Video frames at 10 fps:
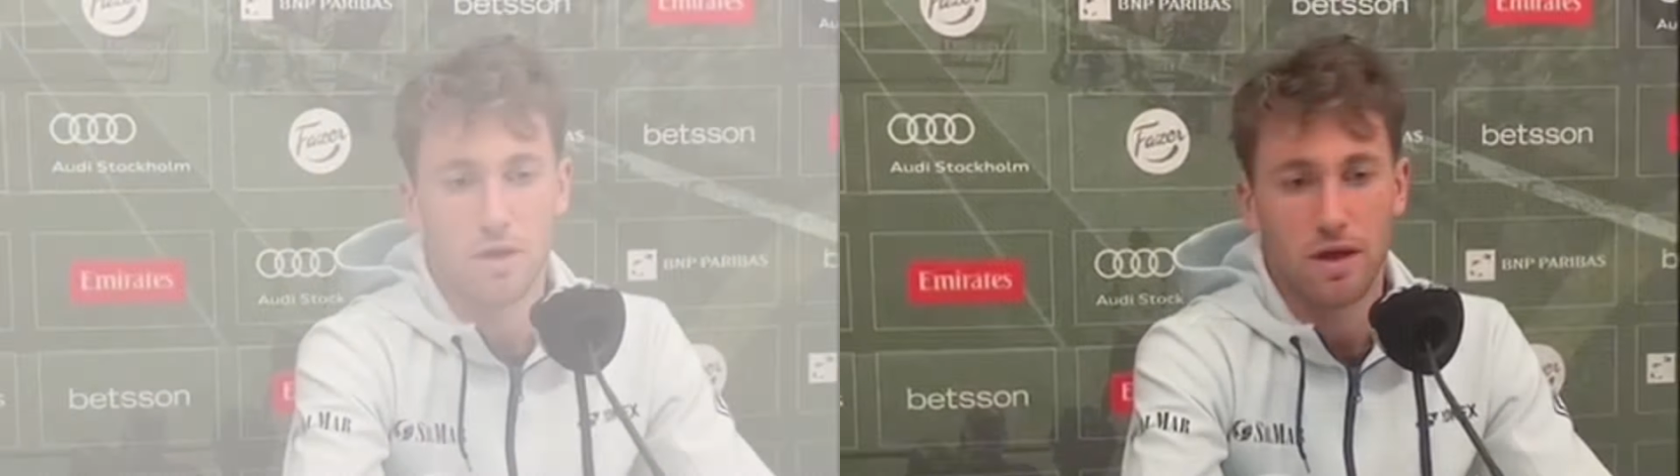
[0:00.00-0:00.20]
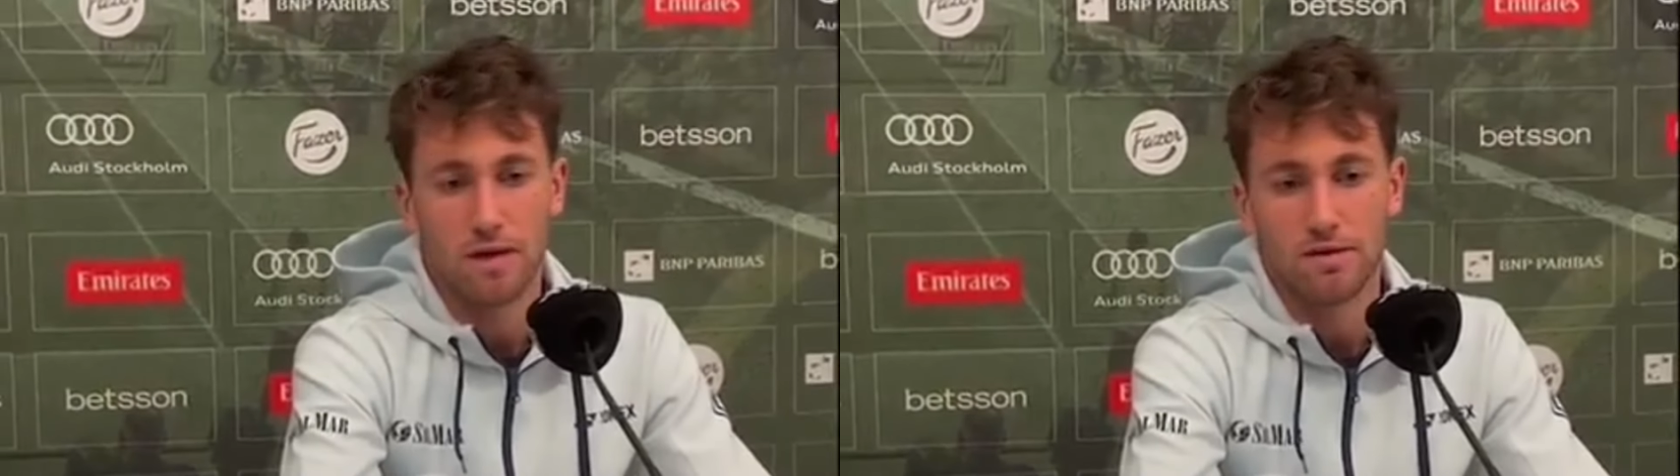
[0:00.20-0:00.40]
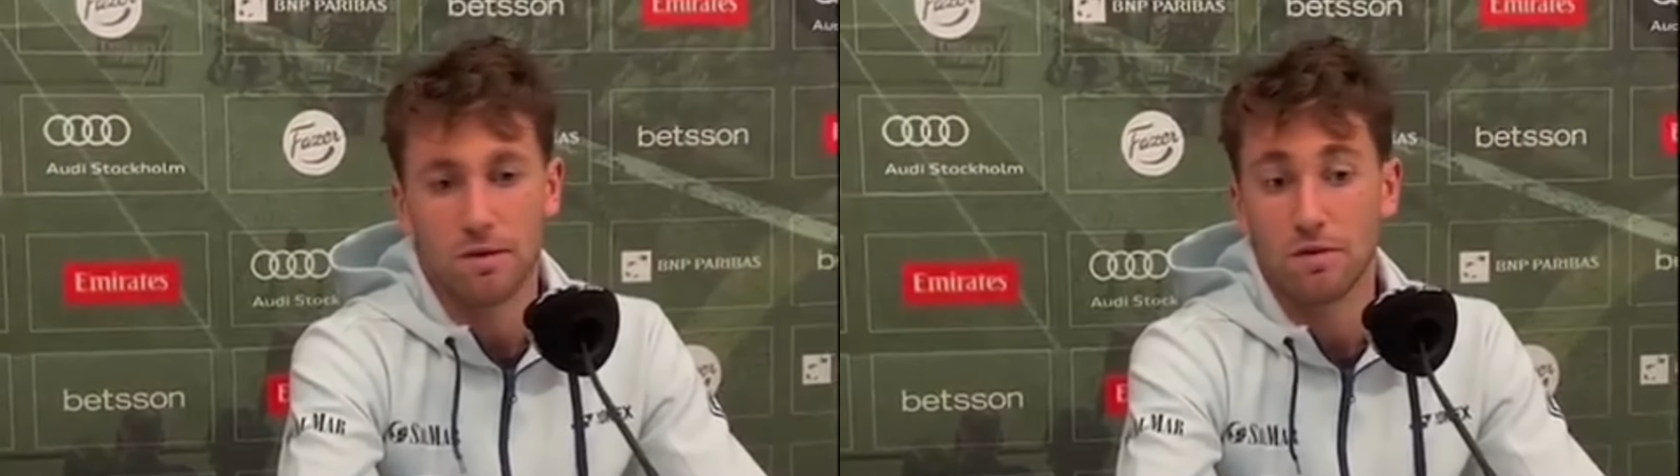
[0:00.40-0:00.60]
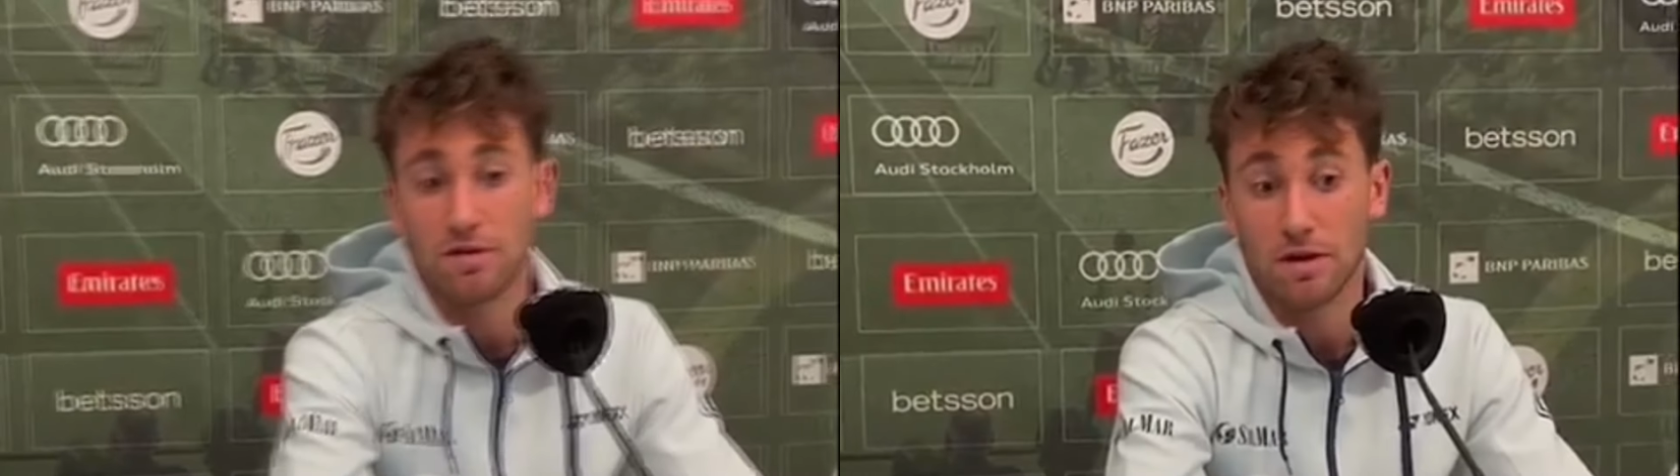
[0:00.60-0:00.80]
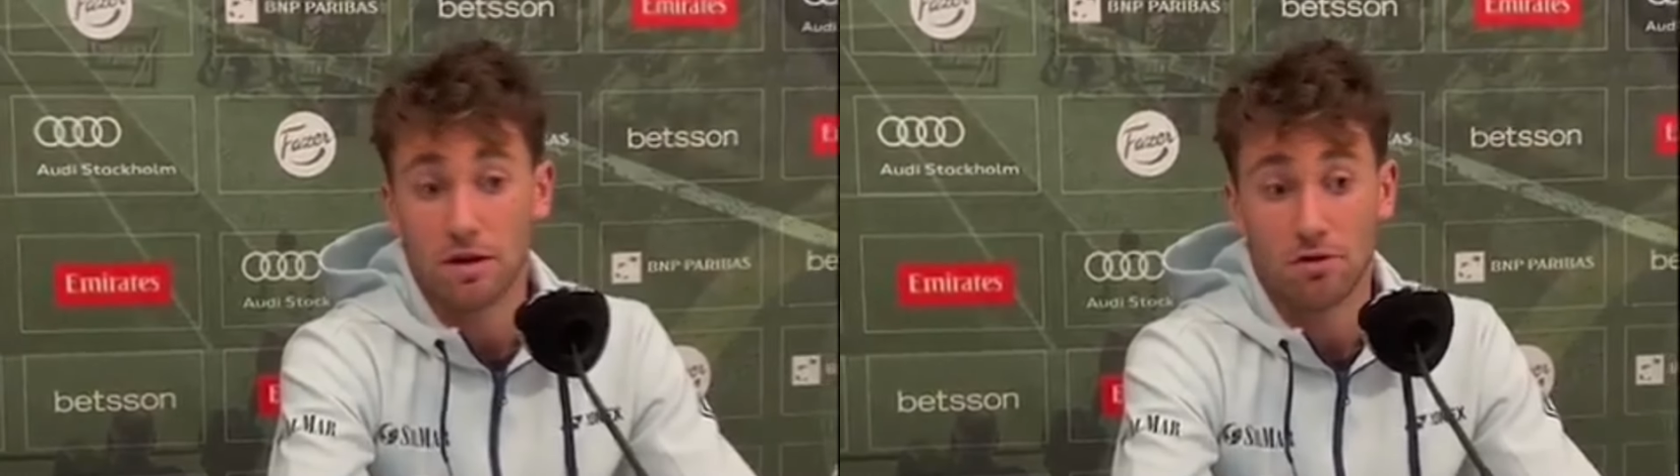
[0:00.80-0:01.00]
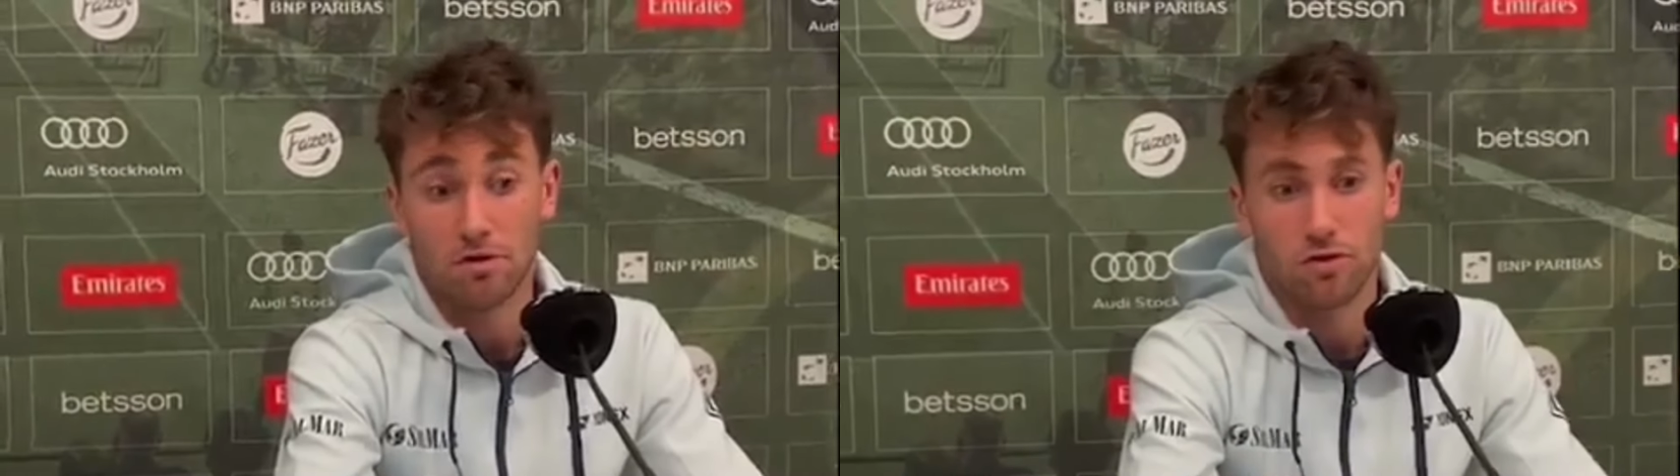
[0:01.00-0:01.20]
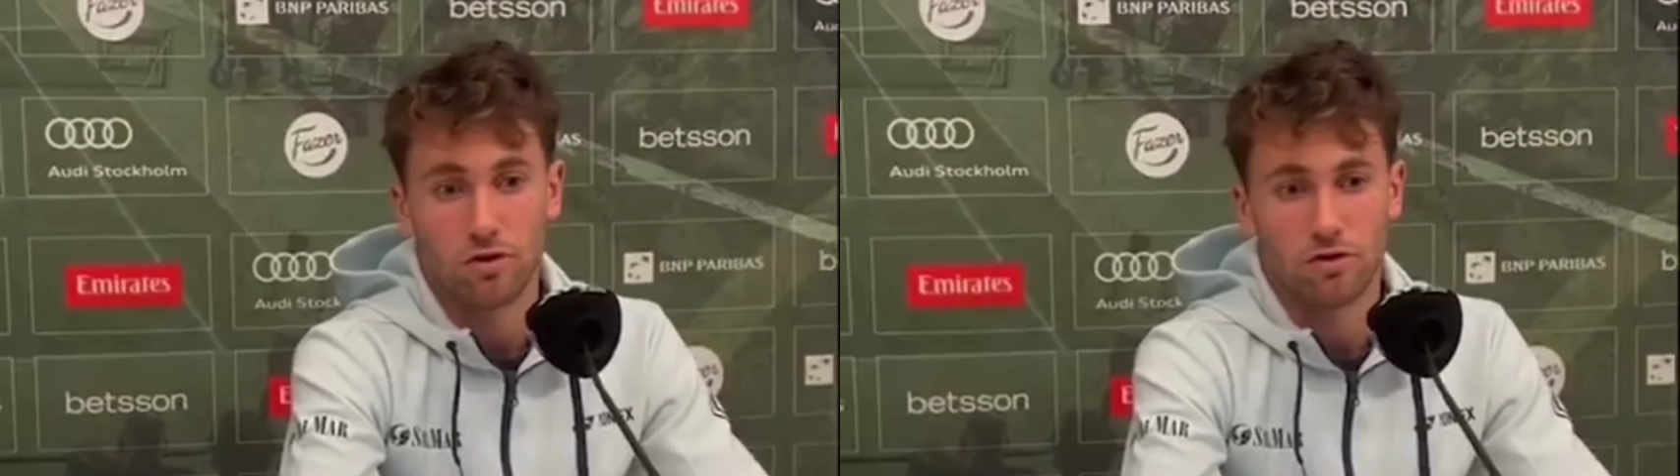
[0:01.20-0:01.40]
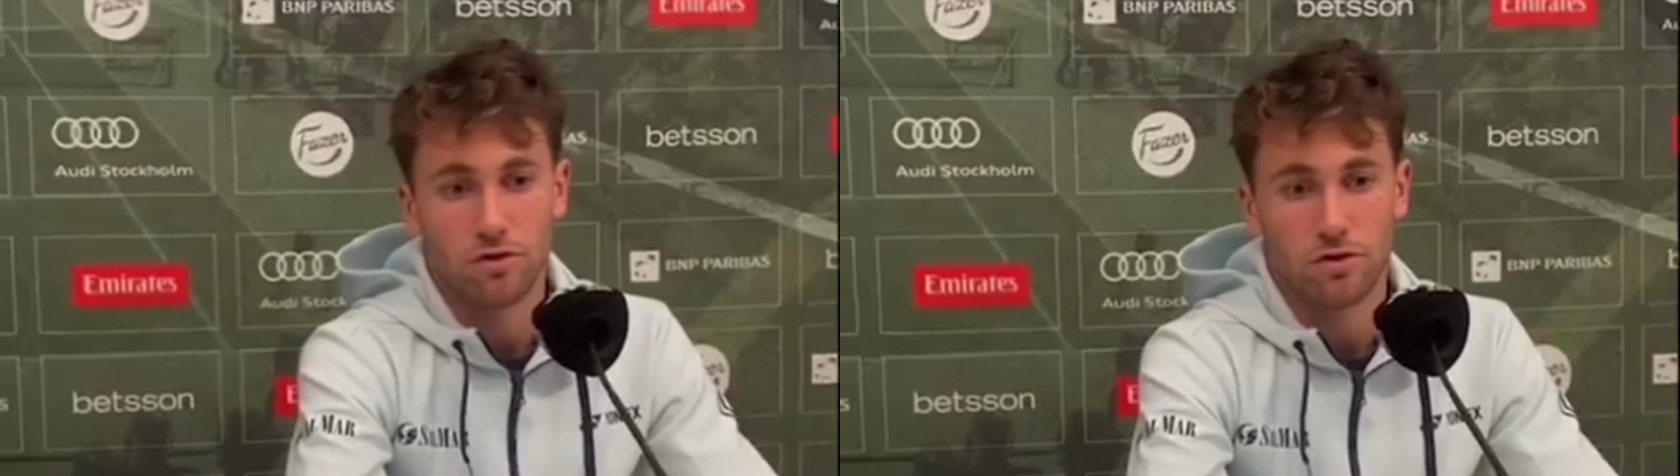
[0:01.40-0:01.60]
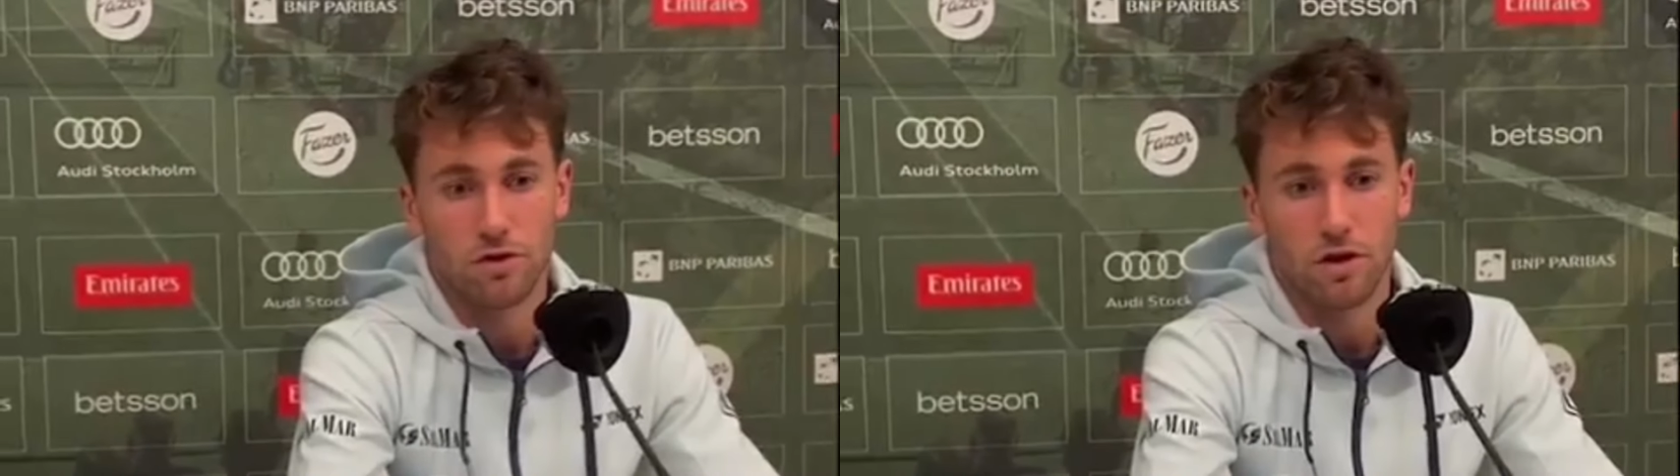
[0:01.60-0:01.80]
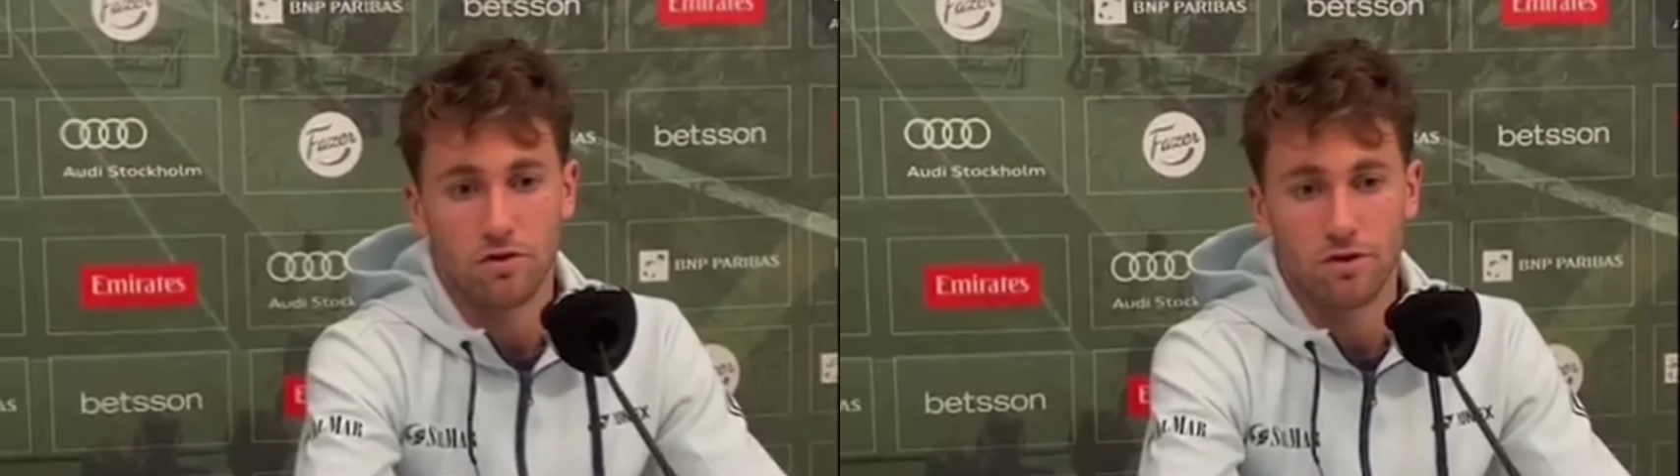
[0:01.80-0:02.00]
It is obviously a controversial
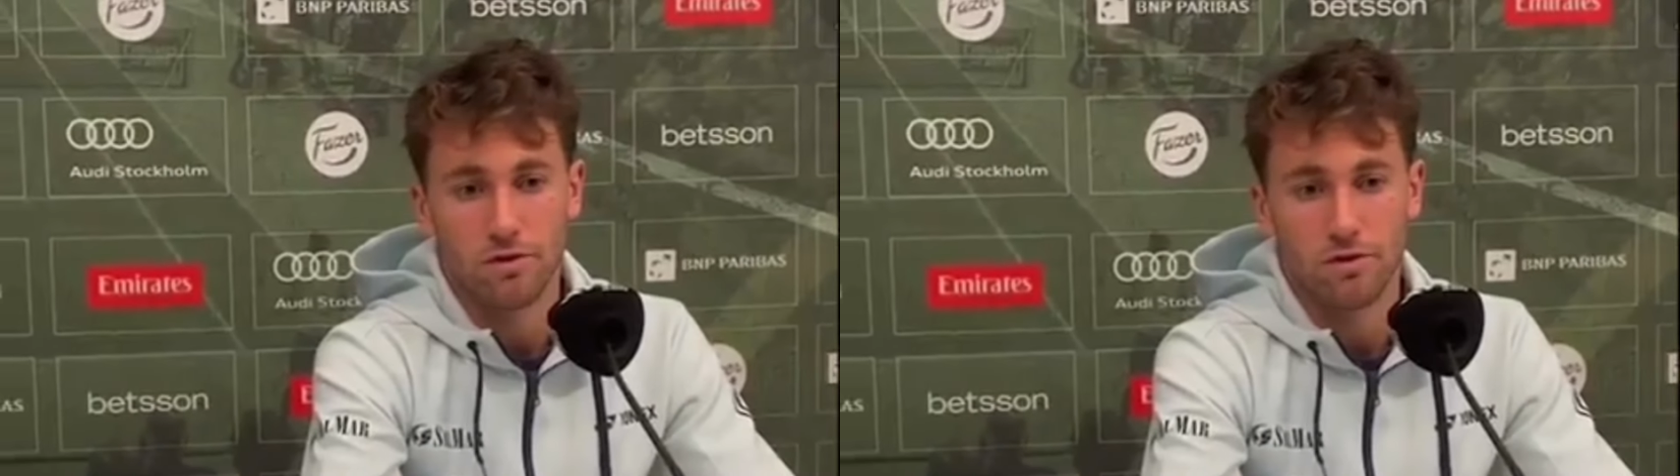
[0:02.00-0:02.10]
country